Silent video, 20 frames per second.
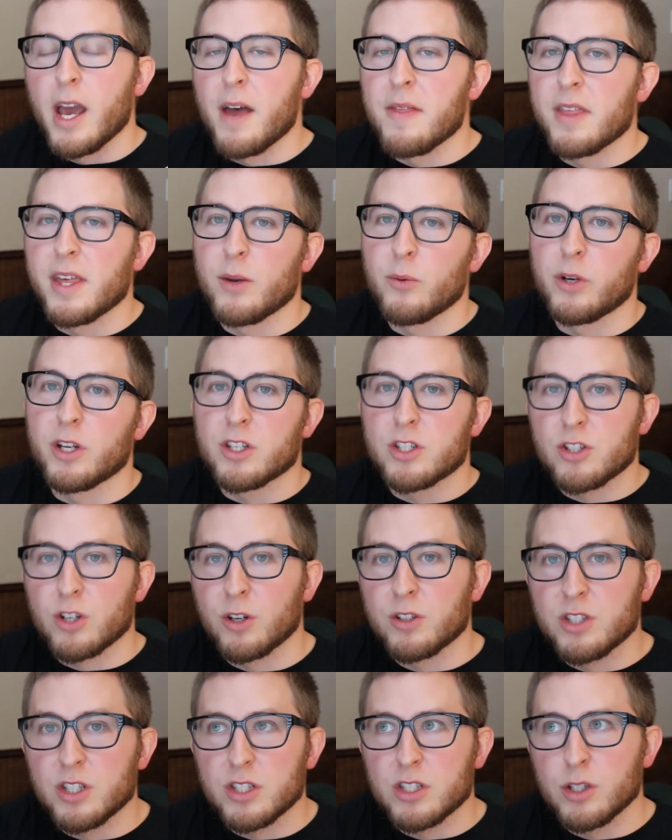And then when it
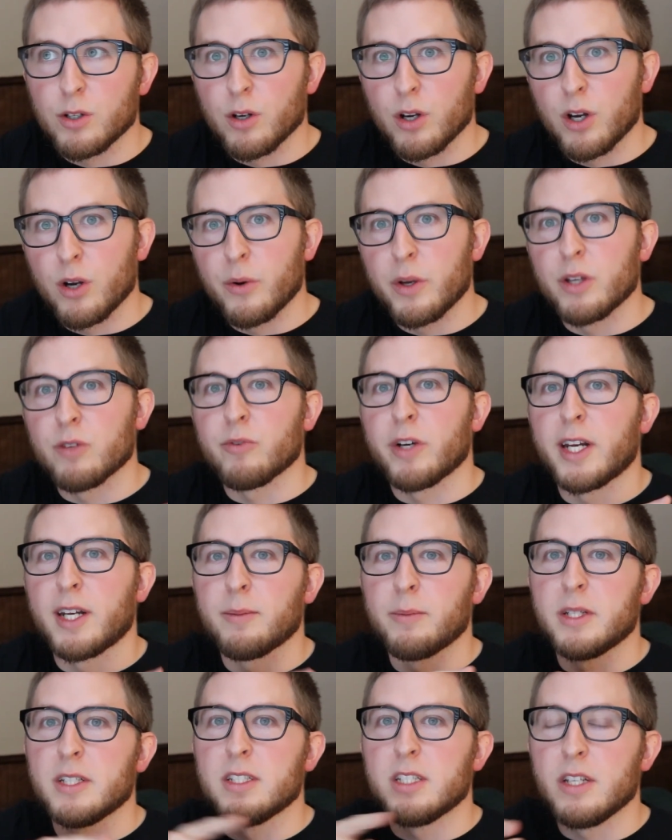starts at zero, it
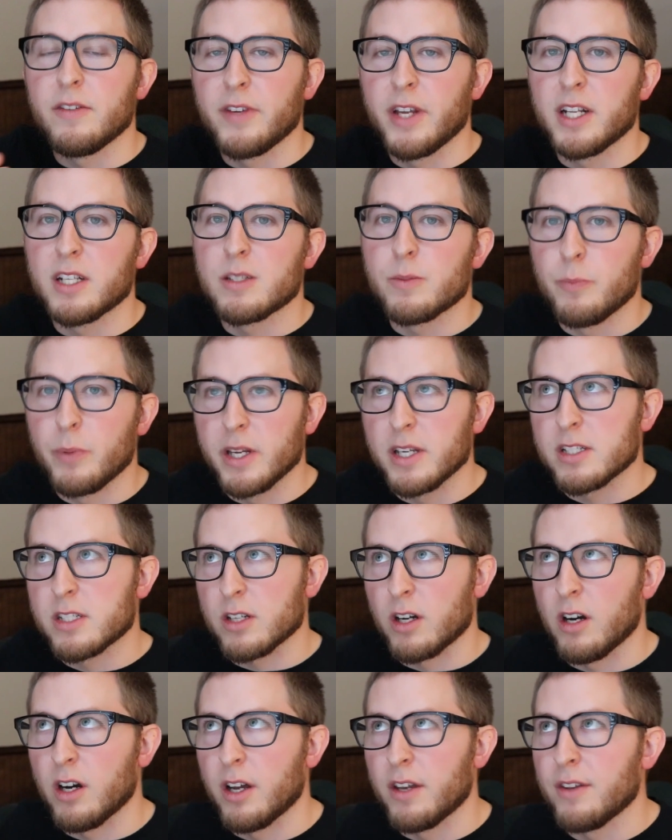randomly deviates
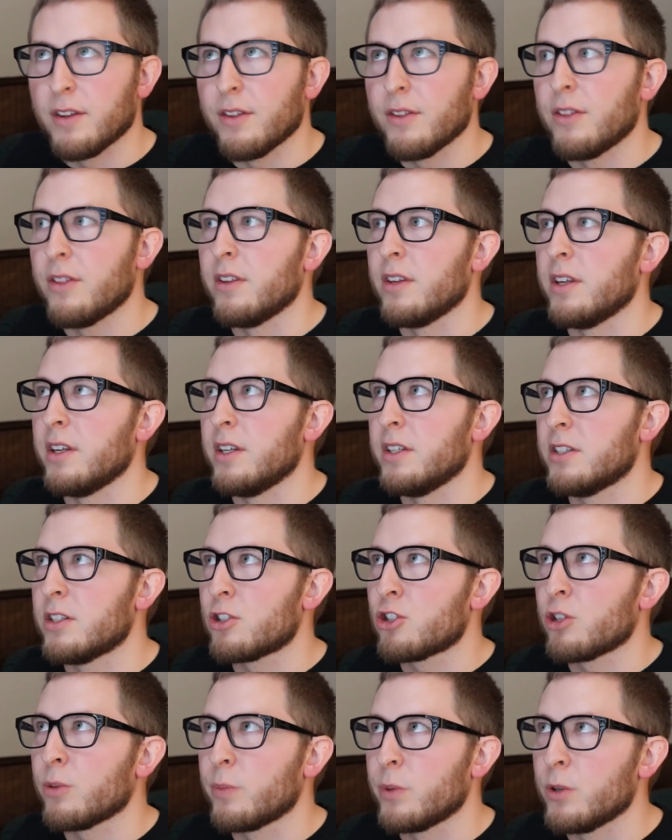based on the
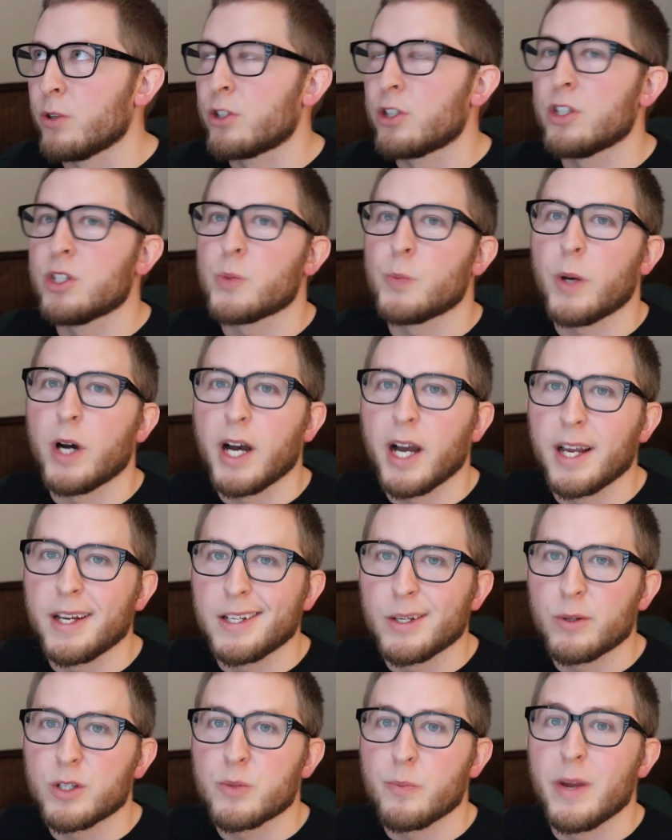distributions
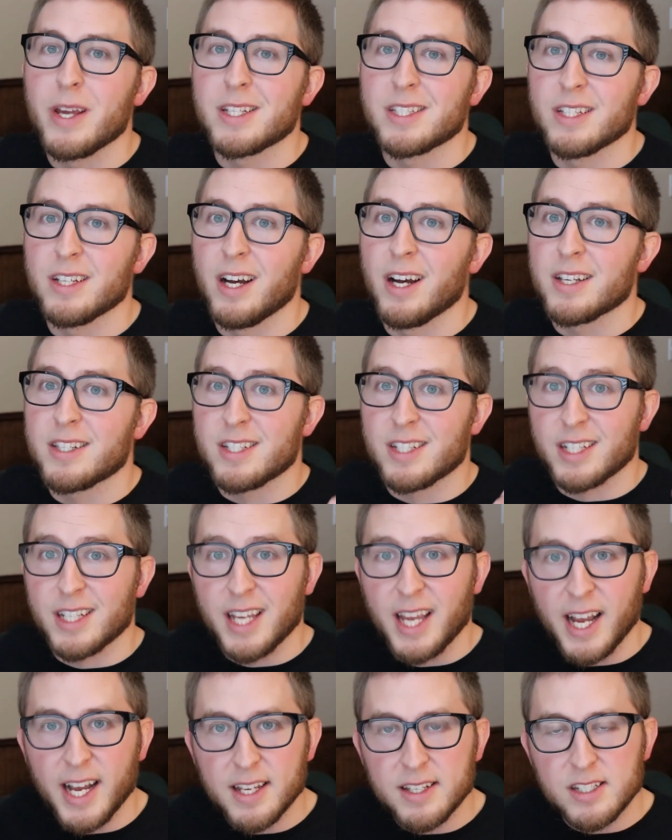behind it, which makes it a
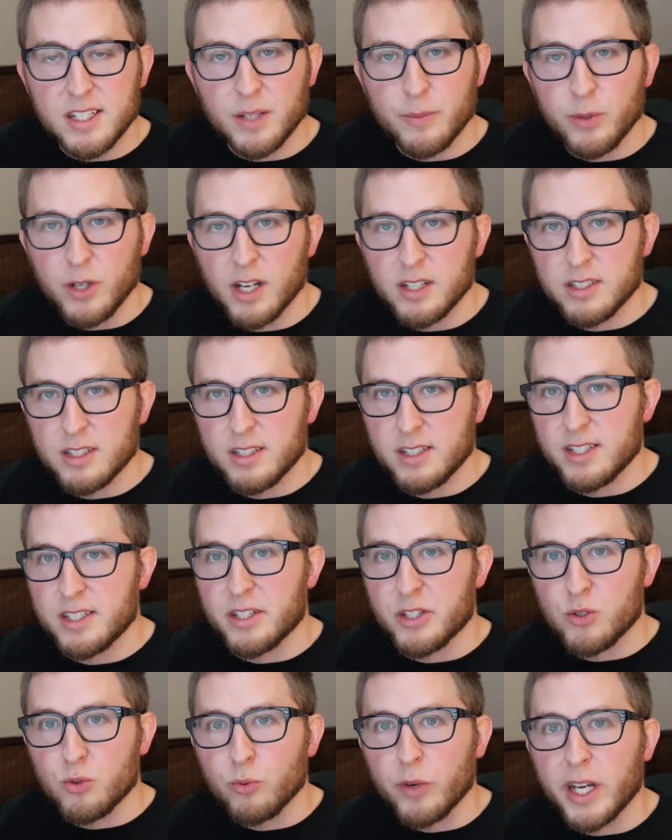stochastic
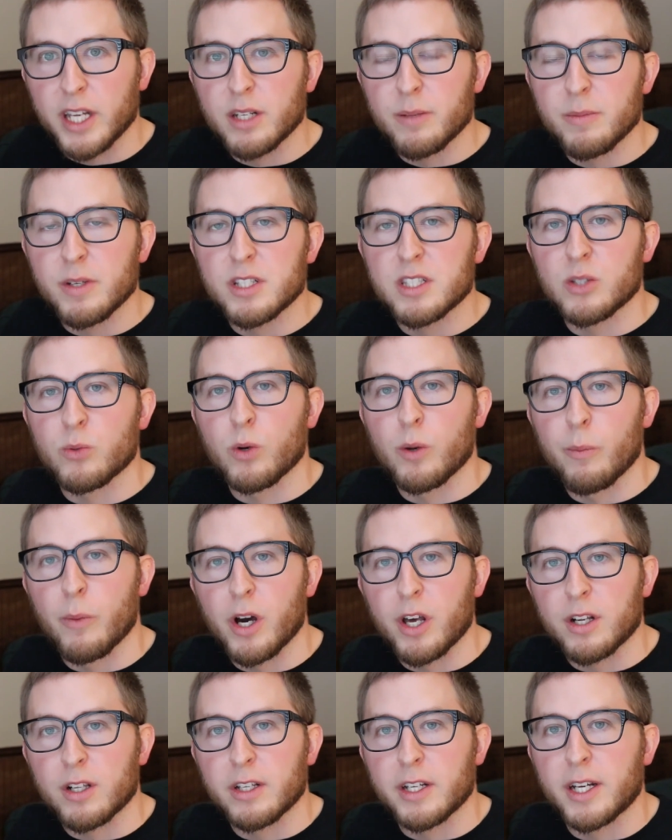processes. It's randomness that we're
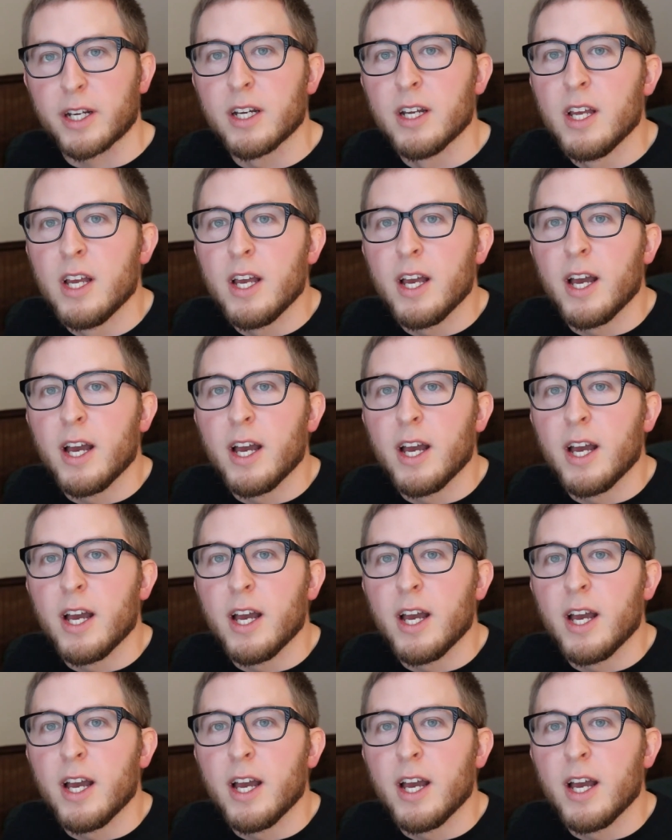modeling.